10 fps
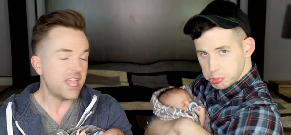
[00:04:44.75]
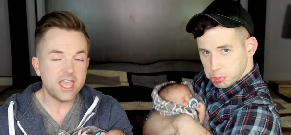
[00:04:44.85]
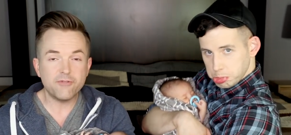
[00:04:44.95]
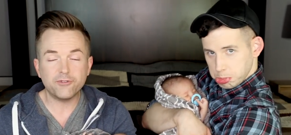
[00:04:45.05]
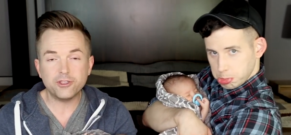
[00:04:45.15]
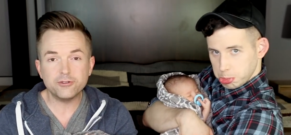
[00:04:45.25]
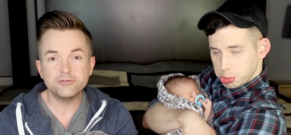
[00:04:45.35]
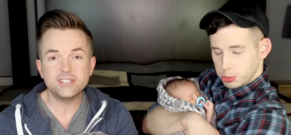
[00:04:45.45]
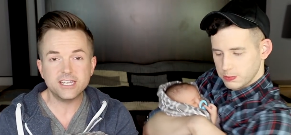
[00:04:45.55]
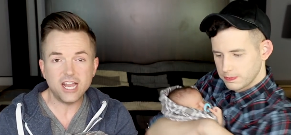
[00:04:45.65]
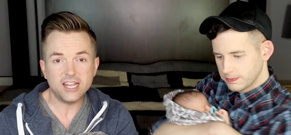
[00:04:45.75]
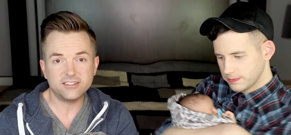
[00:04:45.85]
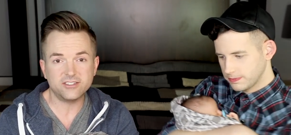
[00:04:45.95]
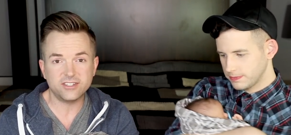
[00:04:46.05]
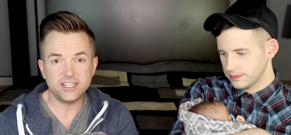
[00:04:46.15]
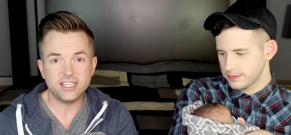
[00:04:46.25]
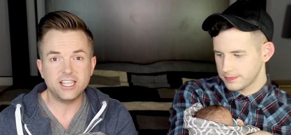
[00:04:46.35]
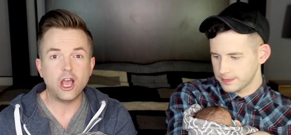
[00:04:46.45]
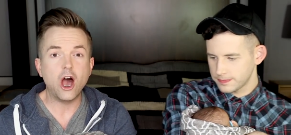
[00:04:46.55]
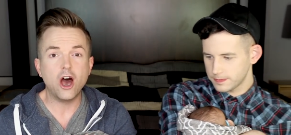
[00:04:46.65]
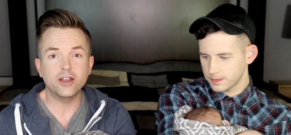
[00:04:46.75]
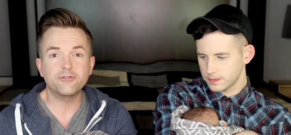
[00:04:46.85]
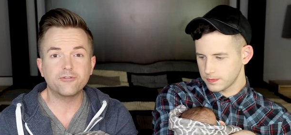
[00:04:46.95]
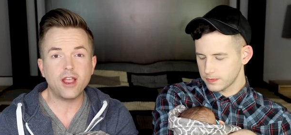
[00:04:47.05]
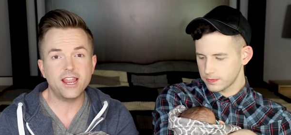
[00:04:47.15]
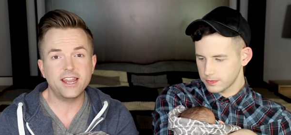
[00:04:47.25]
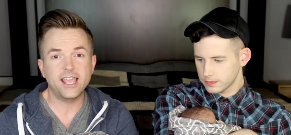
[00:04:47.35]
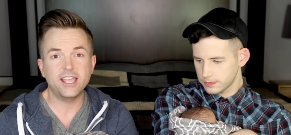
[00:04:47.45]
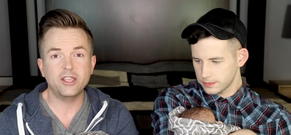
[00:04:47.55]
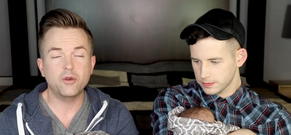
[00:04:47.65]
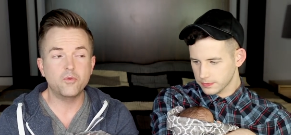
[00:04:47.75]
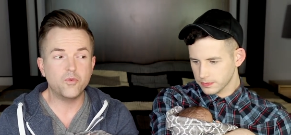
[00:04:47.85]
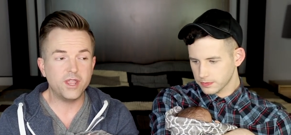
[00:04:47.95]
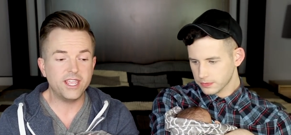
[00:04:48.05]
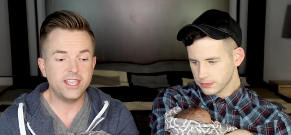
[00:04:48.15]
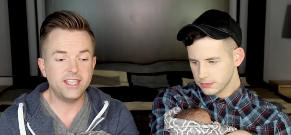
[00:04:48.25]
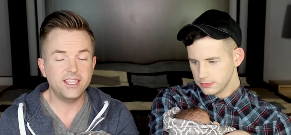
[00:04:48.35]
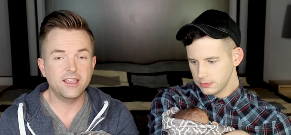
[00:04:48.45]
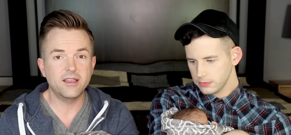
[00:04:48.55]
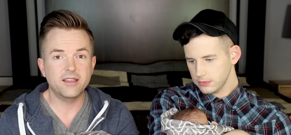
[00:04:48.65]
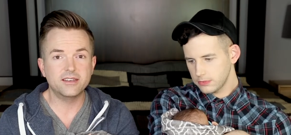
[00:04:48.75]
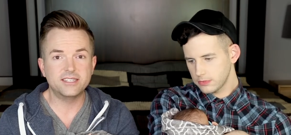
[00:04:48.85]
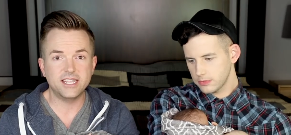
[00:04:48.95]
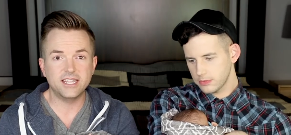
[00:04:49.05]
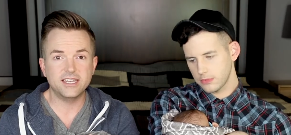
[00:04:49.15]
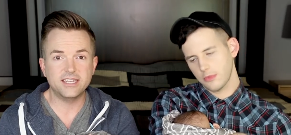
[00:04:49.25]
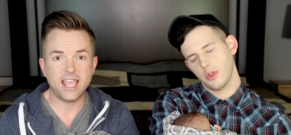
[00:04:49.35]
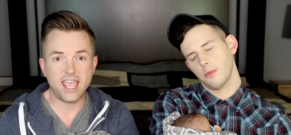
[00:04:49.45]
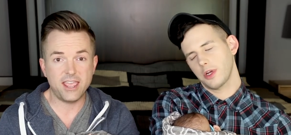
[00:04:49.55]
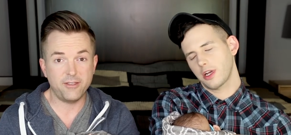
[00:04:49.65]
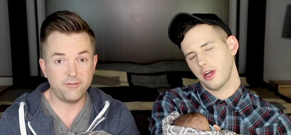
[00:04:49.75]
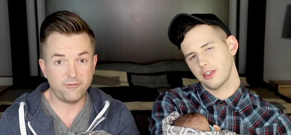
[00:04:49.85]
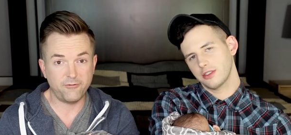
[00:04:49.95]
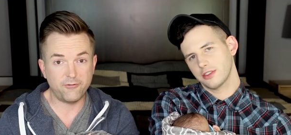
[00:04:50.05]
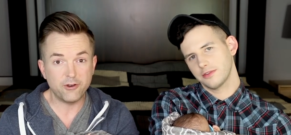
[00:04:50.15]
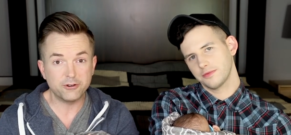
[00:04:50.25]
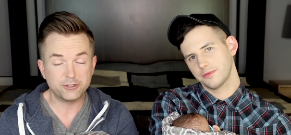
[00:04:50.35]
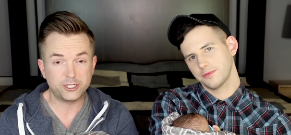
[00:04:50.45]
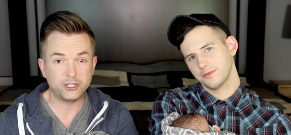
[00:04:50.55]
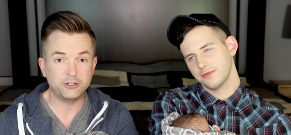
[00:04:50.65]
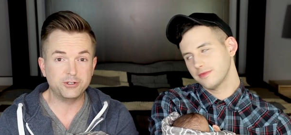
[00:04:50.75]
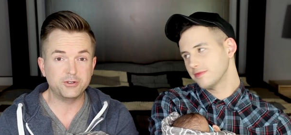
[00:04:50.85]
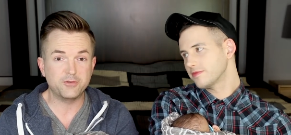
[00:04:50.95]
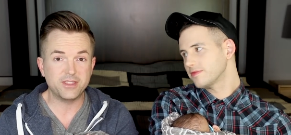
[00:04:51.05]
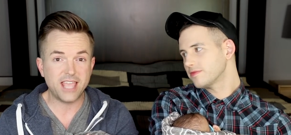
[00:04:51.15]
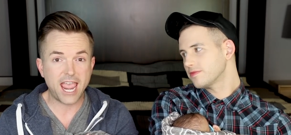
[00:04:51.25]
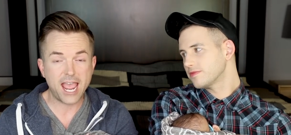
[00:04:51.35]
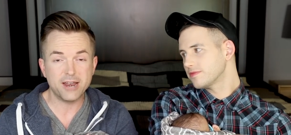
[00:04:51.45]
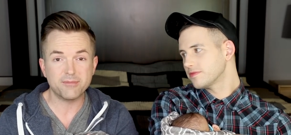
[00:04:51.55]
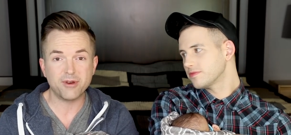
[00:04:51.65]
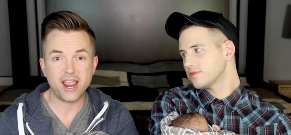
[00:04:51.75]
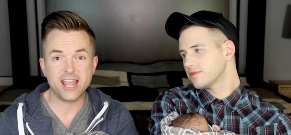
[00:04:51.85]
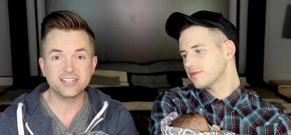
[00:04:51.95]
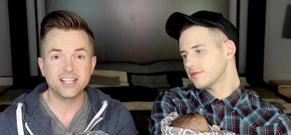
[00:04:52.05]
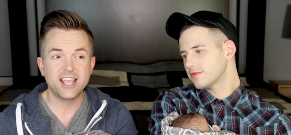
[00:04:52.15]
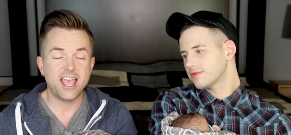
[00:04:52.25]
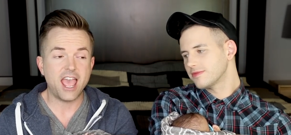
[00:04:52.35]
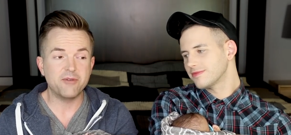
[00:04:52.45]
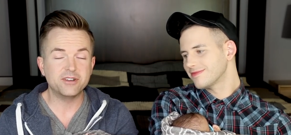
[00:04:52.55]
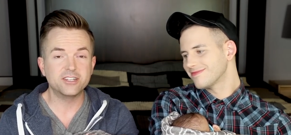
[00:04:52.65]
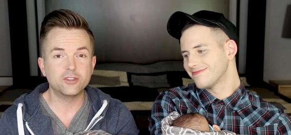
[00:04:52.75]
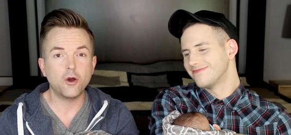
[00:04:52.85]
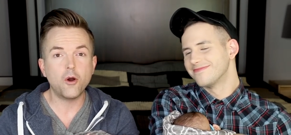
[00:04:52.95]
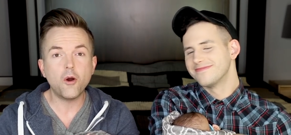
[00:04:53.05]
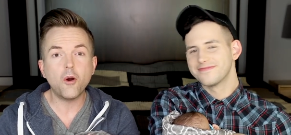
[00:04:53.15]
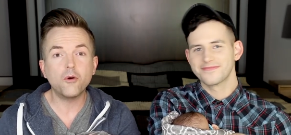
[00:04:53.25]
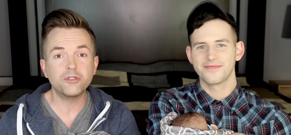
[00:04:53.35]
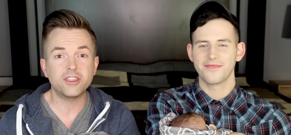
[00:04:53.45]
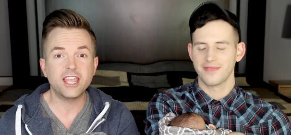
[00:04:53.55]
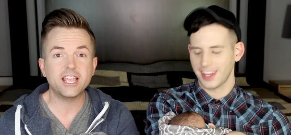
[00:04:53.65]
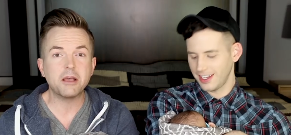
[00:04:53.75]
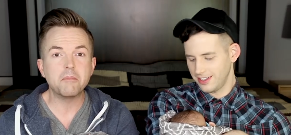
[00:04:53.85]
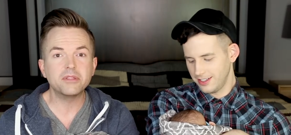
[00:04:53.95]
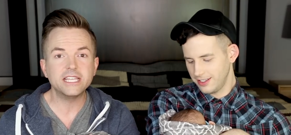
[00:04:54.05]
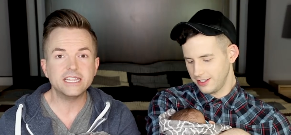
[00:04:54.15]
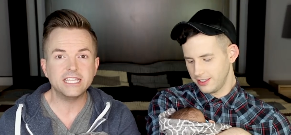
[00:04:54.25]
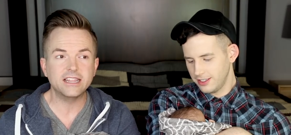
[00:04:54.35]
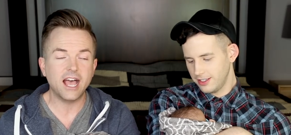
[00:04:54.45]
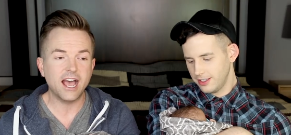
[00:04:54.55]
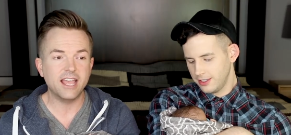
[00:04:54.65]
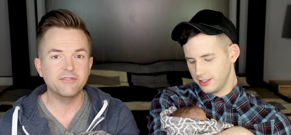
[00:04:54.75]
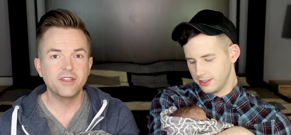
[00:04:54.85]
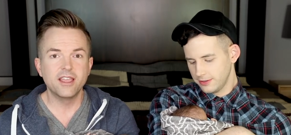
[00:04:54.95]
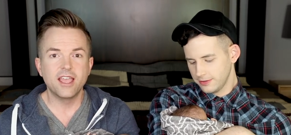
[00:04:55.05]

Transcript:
Speaker 1: if you did not see, on Friday, we did a photo shoot with Anna Brandt and we did the whole thing completely live